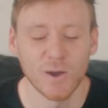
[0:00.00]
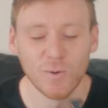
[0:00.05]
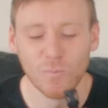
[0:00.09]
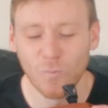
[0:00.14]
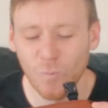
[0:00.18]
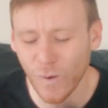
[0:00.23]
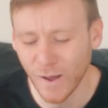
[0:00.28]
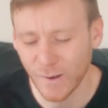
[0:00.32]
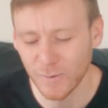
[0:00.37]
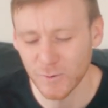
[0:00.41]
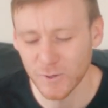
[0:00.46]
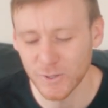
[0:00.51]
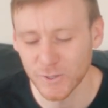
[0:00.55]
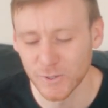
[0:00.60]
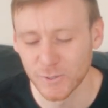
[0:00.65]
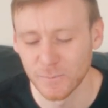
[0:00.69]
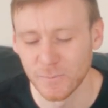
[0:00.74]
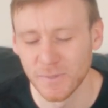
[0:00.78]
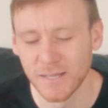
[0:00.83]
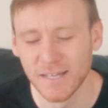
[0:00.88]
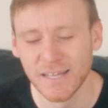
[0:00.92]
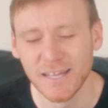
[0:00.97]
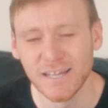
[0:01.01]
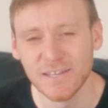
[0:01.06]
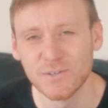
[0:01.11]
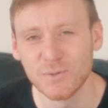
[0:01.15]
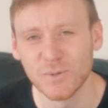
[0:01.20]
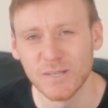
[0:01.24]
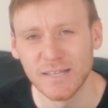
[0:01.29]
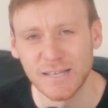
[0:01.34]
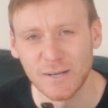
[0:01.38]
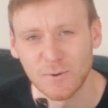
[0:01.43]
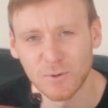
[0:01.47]
and welcome to
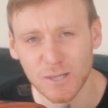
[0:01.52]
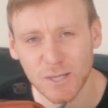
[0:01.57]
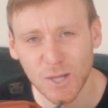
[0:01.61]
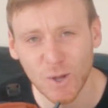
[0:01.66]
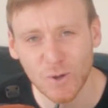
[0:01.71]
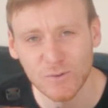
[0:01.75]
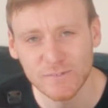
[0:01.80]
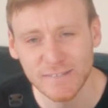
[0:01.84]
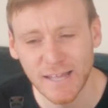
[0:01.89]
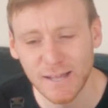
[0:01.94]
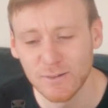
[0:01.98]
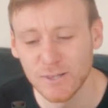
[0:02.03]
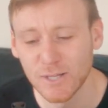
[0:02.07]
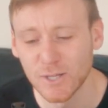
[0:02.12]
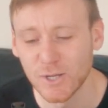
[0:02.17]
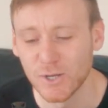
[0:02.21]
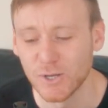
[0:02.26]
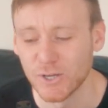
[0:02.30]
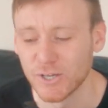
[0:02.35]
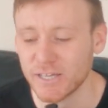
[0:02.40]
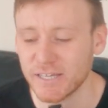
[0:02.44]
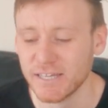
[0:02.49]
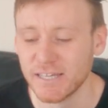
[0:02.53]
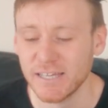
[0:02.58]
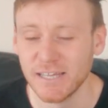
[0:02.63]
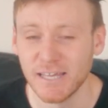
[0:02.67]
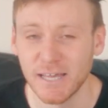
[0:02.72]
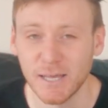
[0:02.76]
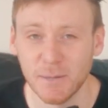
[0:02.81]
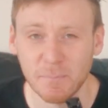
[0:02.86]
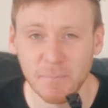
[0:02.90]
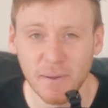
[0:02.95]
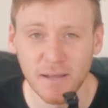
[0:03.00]
a little lockdown look
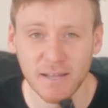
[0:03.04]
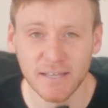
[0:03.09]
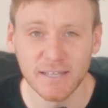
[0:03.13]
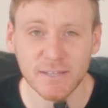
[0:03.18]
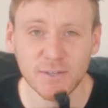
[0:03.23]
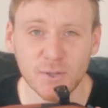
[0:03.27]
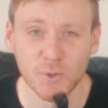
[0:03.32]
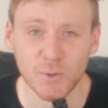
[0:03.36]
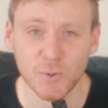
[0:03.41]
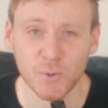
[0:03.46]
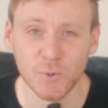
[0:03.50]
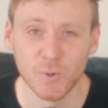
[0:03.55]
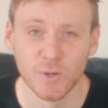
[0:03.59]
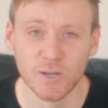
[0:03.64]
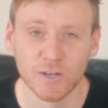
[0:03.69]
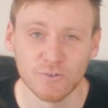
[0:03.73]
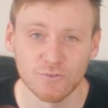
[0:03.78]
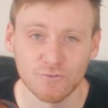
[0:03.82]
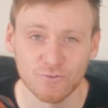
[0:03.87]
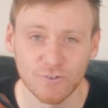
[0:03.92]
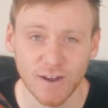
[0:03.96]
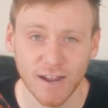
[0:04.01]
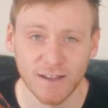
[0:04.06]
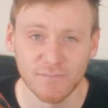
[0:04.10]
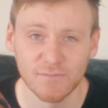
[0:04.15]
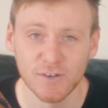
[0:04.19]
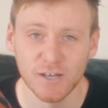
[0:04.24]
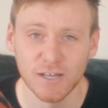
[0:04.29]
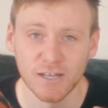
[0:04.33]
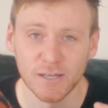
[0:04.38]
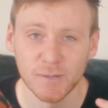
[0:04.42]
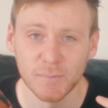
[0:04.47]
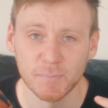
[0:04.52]
at my new
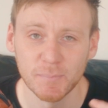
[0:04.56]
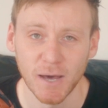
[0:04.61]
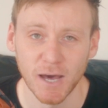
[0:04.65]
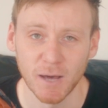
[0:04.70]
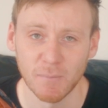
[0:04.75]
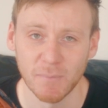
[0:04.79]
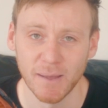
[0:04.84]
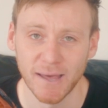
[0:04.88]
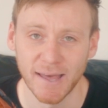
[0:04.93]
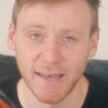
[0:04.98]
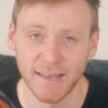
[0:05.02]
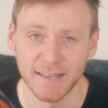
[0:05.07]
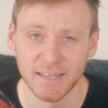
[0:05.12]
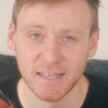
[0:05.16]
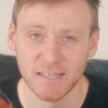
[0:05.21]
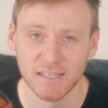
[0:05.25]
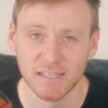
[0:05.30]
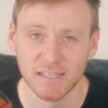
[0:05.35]
RAPHA bar bag.